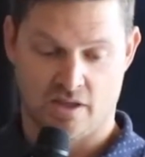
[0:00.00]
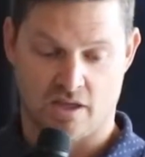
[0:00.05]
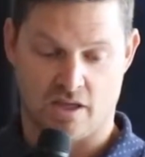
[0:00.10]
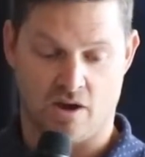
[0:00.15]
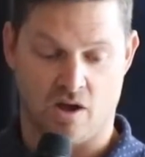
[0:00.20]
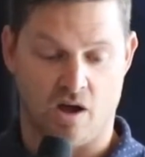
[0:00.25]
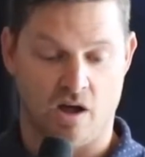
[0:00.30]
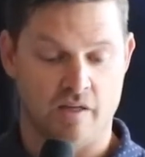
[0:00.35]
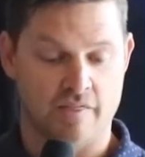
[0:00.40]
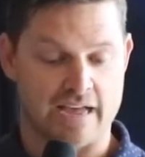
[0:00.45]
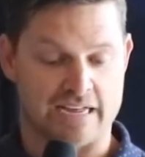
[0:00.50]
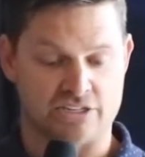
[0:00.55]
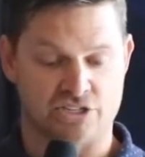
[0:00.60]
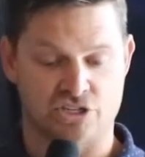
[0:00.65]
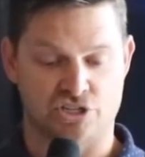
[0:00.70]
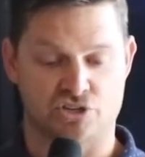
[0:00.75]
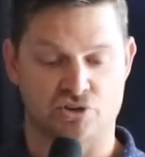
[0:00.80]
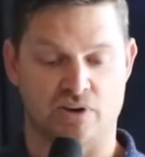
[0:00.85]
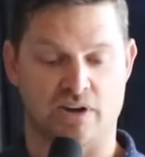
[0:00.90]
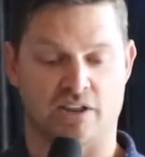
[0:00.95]
And all that
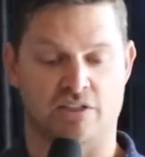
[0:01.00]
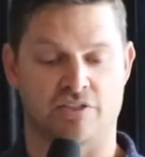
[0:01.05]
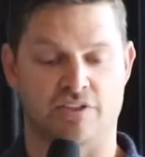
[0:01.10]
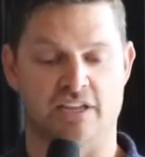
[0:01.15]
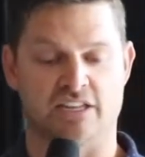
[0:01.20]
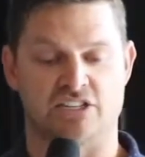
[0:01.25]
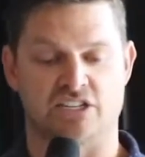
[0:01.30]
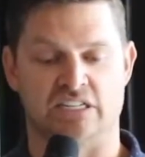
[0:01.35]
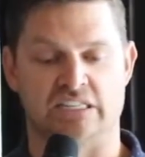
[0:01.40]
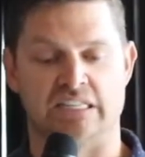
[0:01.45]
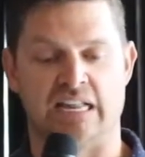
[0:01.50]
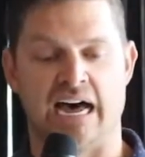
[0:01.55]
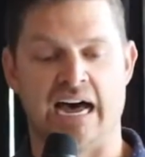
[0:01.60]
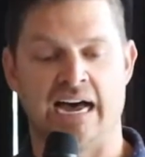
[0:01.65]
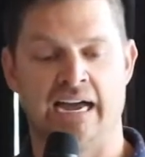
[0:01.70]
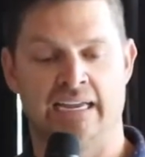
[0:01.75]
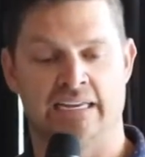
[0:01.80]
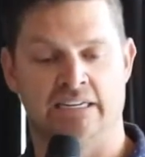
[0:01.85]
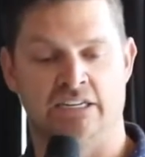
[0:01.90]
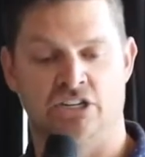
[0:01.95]
strength gets
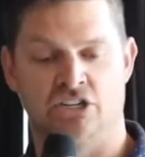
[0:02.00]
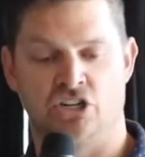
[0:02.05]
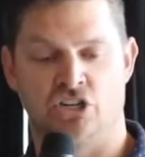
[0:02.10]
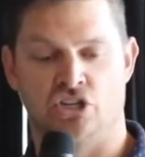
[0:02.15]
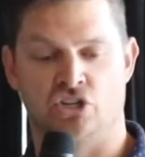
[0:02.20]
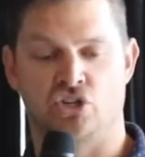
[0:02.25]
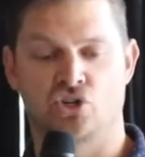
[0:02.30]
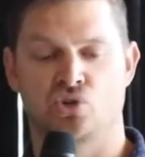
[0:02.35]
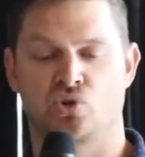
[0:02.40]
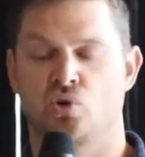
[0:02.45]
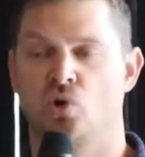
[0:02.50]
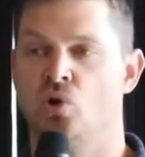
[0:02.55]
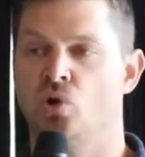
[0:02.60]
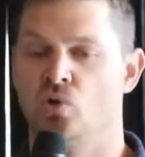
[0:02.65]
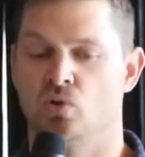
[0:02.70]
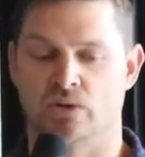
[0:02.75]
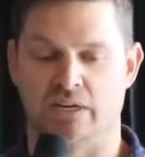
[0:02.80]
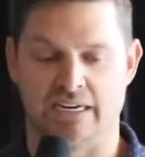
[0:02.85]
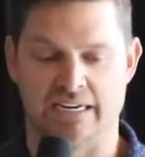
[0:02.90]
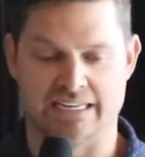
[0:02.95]
aligned and
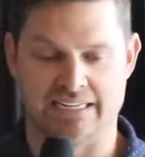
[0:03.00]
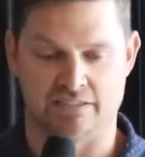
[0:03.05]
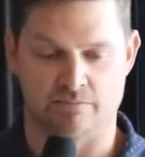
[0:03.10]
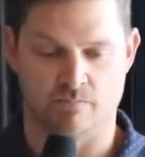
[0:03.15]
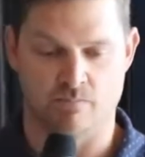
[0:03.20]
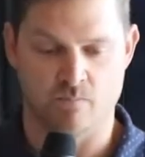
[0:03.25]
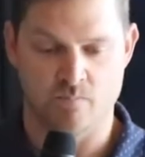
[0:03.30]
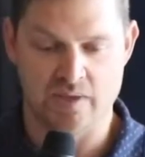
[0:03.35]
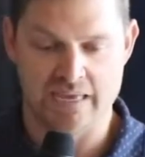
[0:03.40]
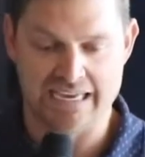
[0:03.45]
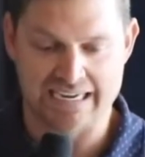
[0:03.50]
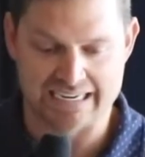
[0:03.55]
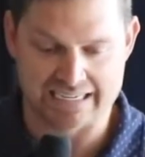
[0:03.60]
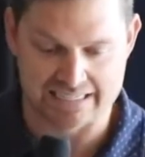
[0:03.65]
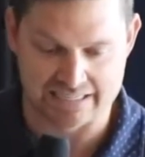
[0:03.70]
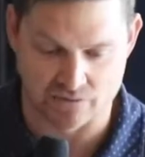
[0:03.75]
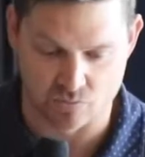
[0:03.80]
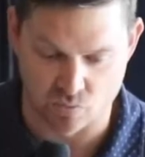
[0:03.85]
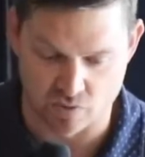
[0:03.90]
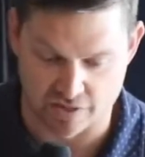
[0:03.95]
controlled, and he's
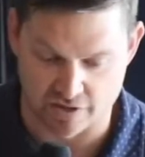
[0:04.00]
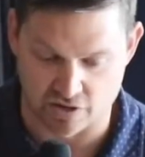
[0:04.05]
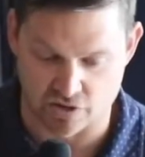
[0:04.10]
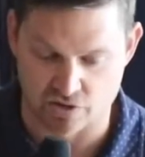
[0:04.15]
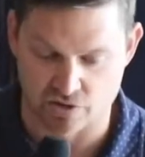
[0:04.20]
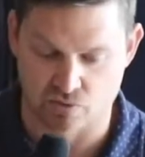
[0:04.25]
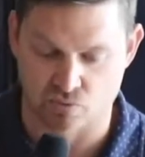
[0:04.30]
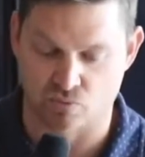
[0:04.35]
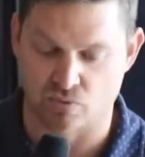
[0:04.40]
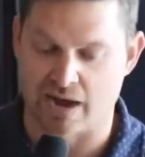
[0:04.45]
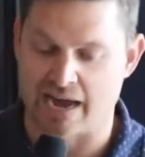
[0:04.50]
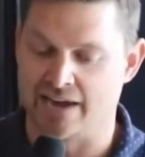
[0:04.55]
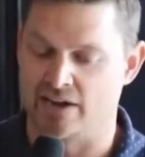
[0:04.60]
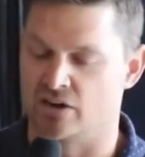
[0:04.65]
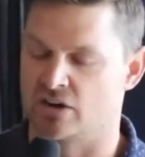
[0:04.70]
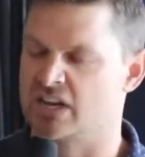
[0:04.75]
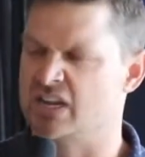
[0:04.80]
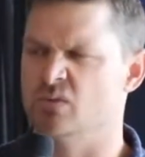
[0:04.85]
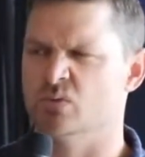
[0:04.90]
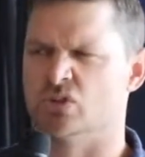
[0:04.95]
meeked. And with a good
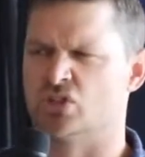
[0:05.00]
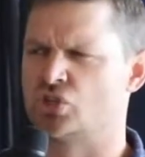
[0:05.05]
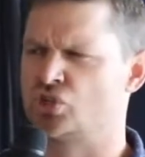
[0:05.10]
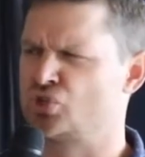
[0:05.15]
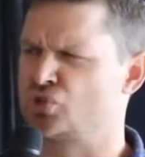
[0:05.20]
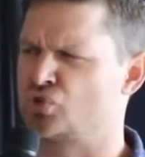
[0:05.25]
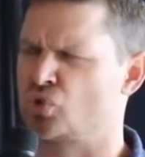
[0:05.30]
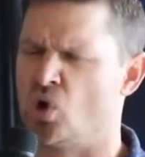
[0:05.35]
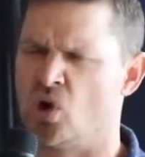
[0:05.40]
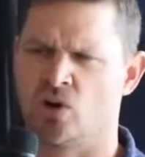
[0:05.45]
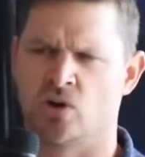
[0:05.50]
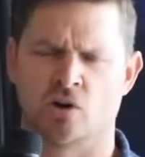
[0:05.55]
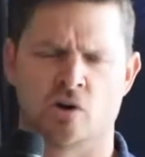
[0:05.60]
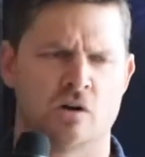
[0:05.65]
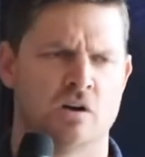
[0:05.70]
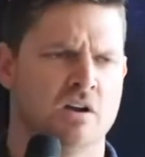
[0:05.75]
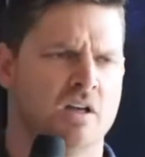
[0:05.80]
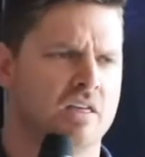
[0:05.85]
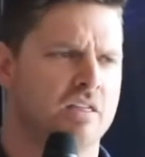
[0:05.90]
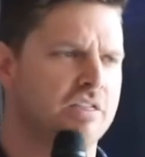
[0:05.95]
rider, he was
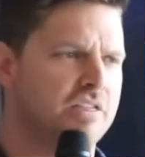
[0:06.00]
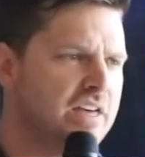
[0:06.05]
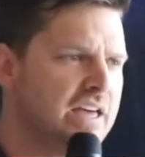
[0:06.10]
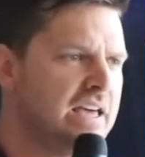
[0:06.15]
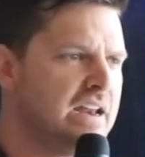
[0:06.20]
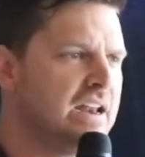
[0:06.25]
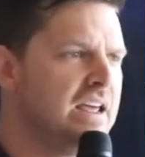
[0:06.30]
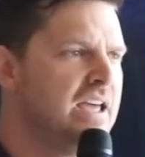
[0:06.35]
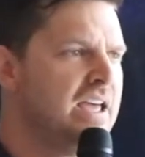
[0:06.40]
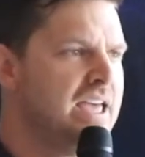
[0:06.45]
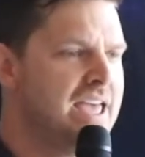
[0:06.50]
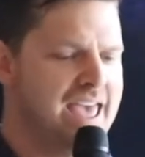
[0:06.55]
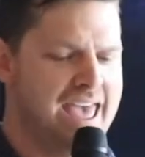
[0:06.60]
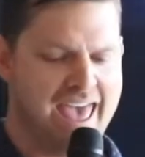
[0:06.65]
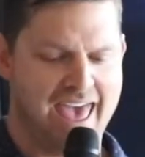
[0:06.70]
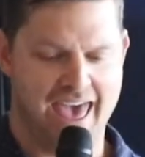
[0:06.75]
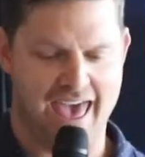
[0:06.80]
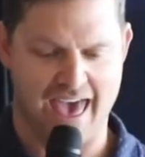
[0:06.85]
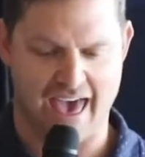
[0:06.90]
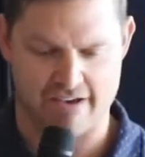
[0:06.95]
stronger than
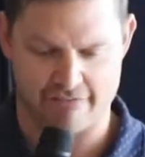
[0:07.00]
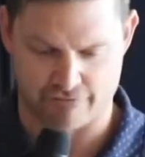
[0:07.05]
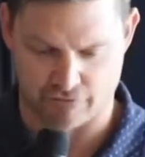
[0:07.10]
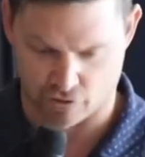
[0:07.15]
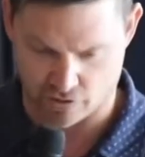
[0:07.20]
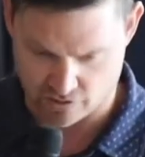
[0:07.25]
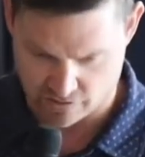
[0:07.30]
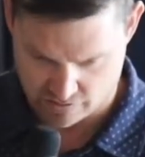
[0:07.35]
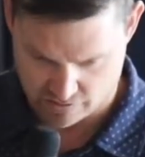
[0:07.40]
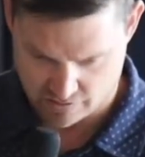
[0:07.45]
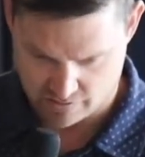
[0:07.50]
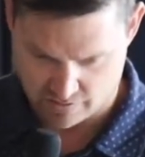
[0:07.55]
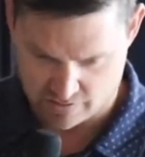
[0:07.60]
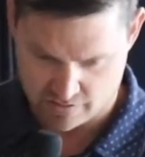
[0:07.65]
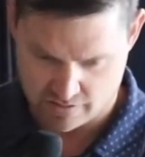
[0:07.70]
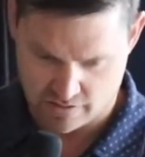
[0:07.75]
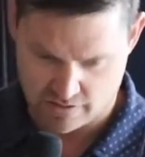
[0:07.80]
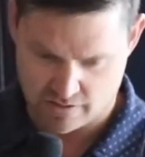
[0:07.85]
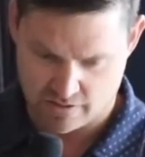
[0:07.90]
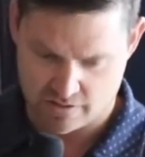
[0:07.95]
ever.
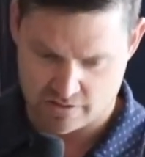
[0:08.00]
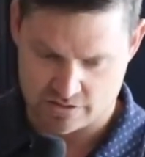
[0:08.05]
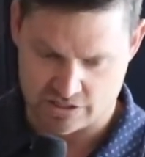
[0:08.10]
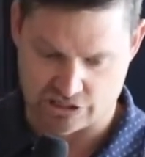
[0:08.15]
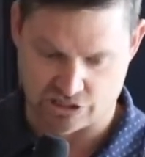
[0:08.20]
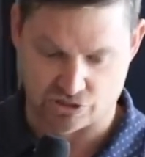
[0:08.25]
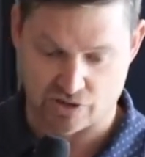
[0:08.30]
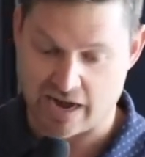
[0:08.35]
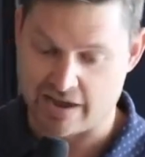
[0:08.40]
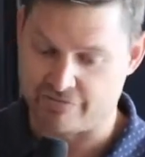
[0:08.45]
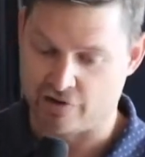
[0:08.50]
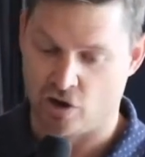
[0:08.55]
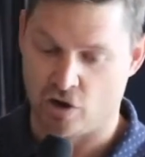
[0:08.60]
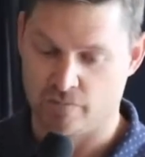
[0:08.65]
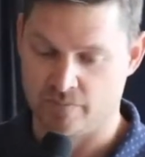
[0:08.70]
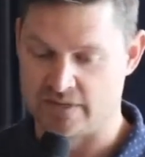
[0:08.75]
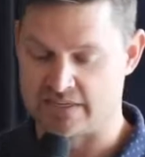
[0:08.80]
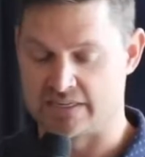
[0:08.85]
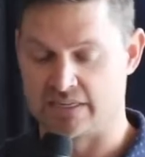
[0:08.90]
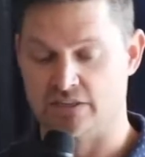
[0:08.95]
To drive
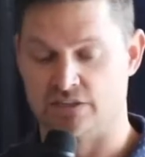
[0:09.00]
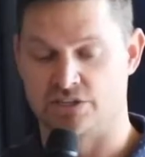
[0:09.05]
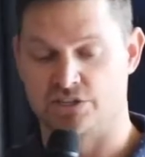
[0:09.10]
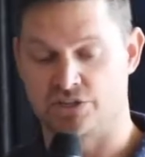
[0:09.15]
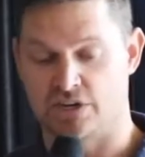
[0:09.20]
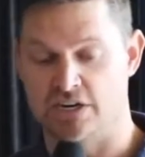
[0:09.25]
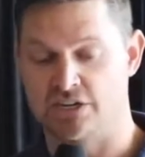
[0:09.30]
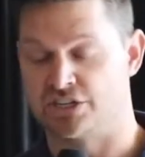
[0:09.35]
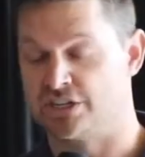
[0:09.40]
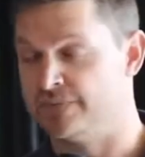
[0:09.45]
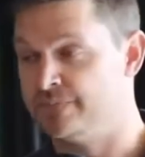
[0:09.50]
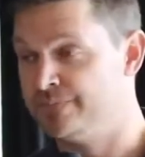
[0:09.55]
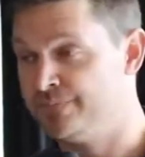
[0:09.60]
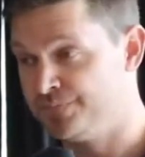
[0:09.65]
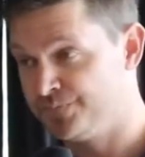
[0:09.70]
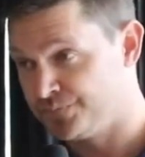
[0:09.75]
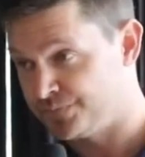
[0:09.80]
home this illustration,